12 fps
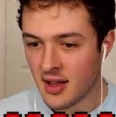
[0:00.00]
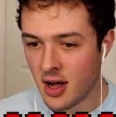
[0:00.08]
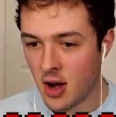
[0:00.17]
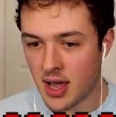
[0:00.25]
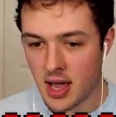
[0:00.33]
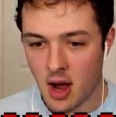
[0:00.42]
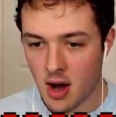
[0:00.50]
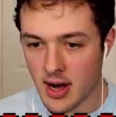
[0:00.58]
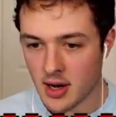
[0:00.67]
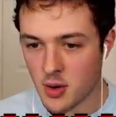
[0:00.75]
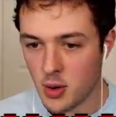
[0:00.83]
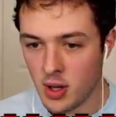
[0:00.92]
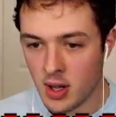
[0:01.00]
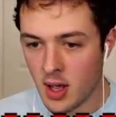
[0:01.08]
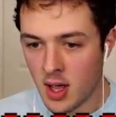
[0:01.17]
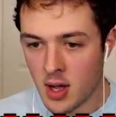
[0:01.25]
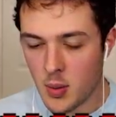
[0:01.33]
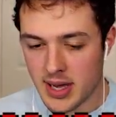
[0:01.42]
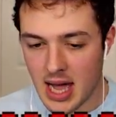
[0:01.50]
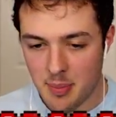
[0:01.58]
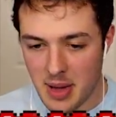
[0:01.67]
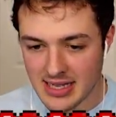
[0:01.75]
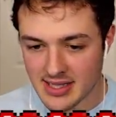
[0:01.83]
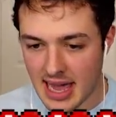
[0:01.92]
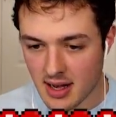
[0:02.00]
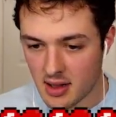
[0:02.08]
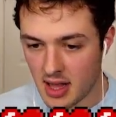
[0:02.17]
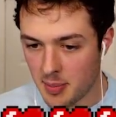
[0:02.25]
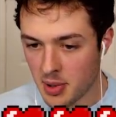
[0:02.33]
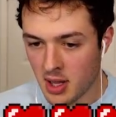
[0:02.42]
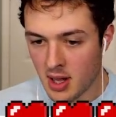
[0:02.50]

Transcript: Okay, all right, cool. We got past that clip.